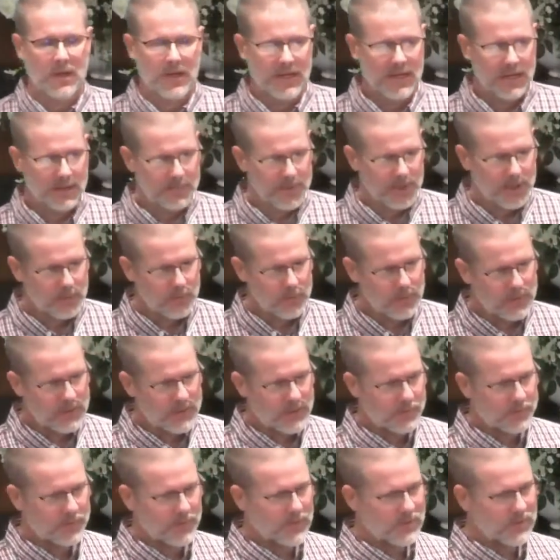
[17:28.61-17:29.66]
And I'm not
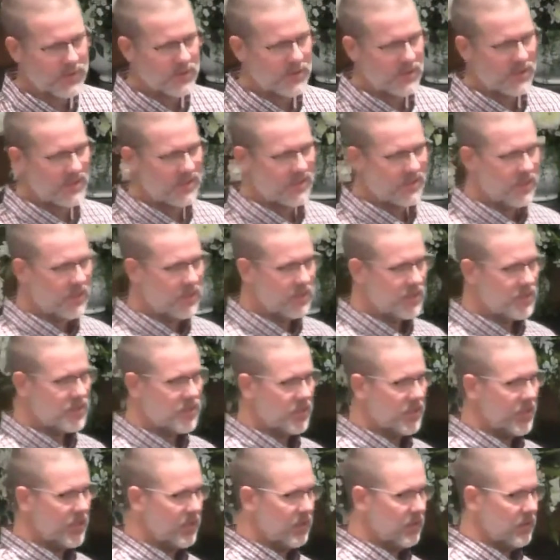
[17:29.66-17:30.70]
really a person that tends
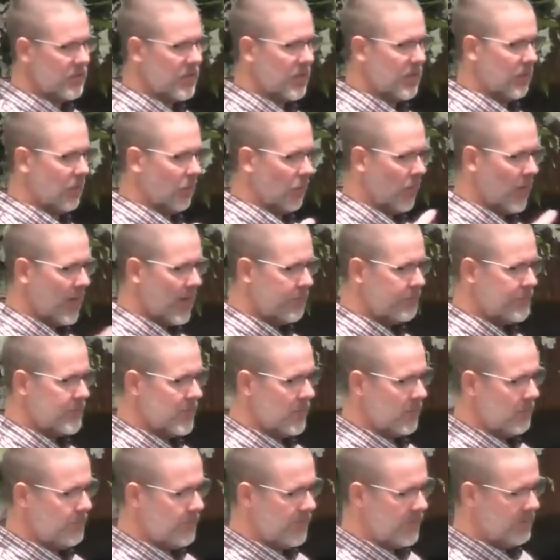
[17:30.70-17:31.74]
to get kind of wrapped
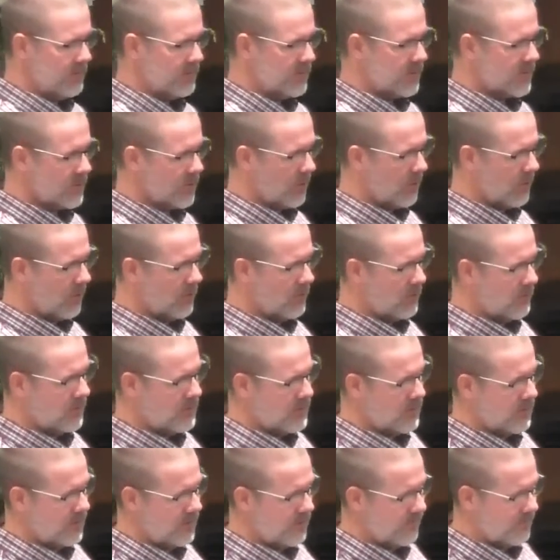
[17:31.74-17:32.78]
up in
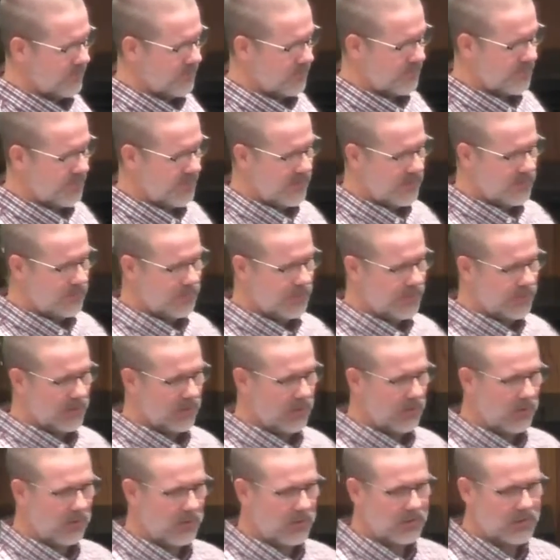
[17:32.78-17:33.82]
songs and different things, but
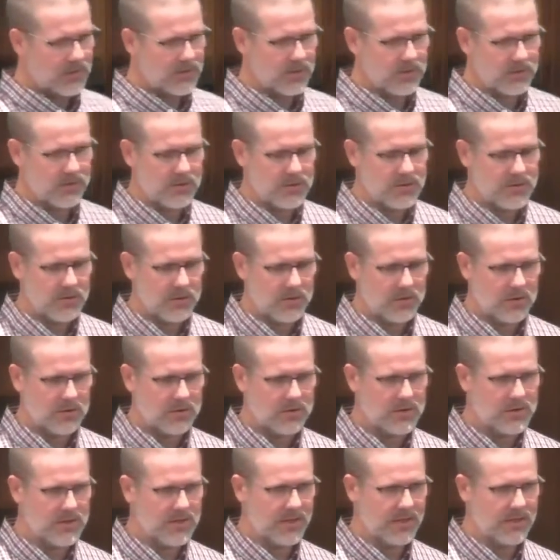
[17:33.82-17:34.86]
there are certain
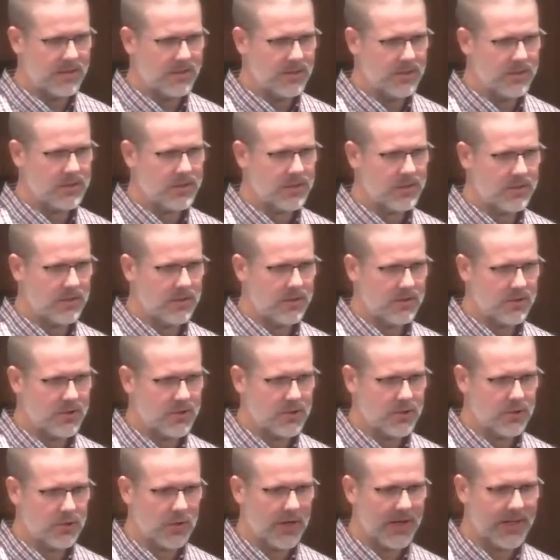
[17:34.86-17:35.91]
songs that just
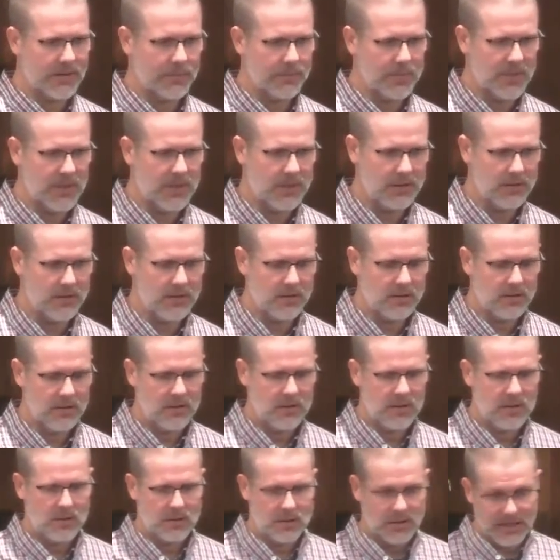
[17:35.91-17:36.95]
strike me,
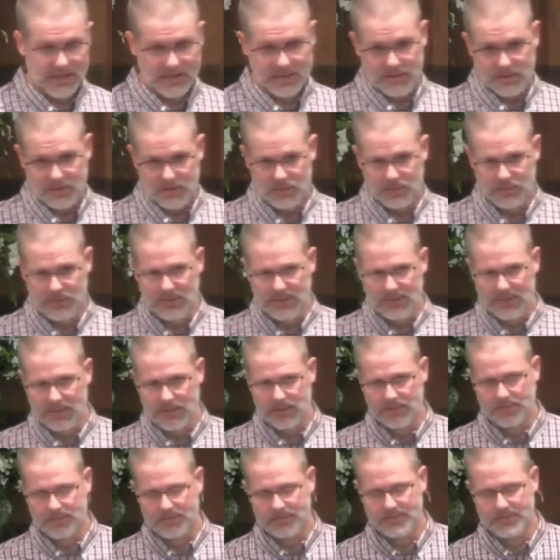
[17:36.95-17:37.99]
like this one
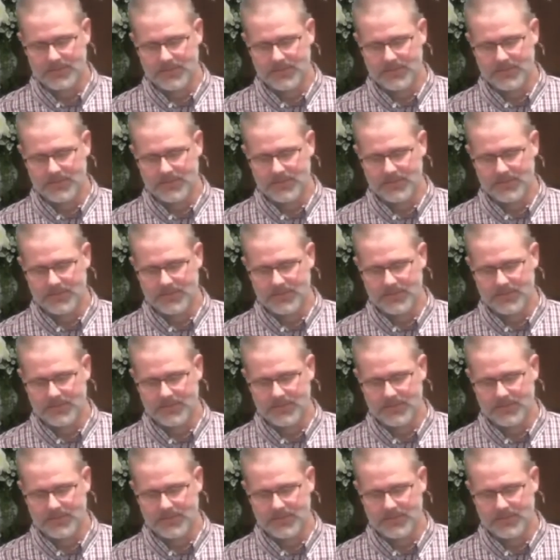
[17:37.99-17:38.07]
did.